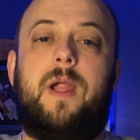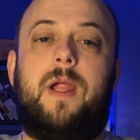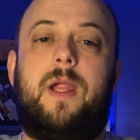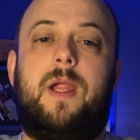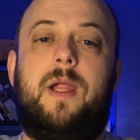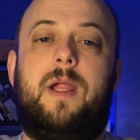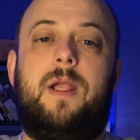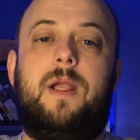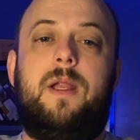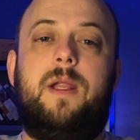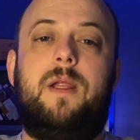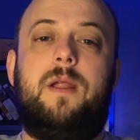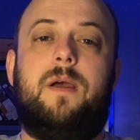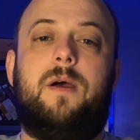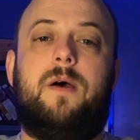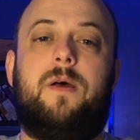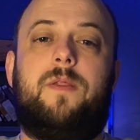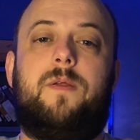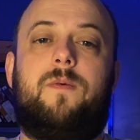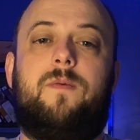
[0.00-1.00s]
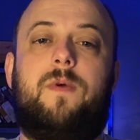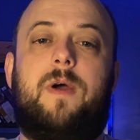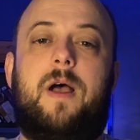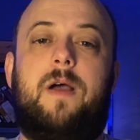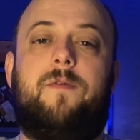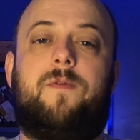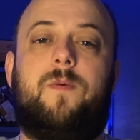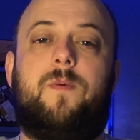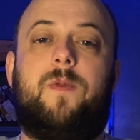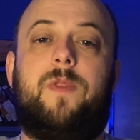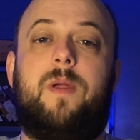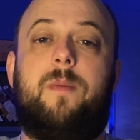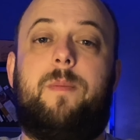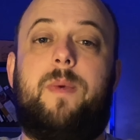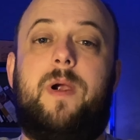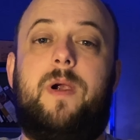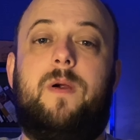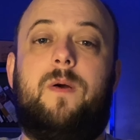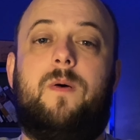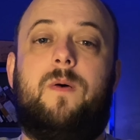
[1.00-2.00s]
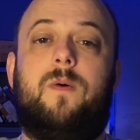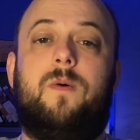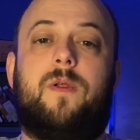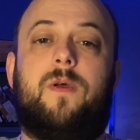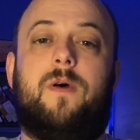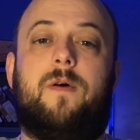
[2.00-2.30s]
any other rifle with a barrel